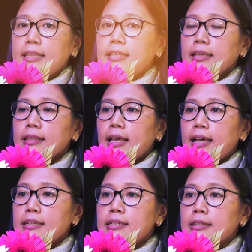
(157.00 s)
think
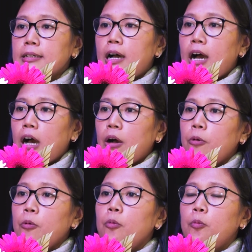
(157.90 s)
that
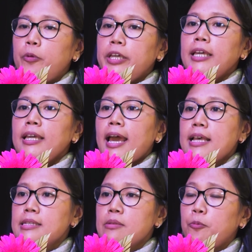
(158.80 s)
how we as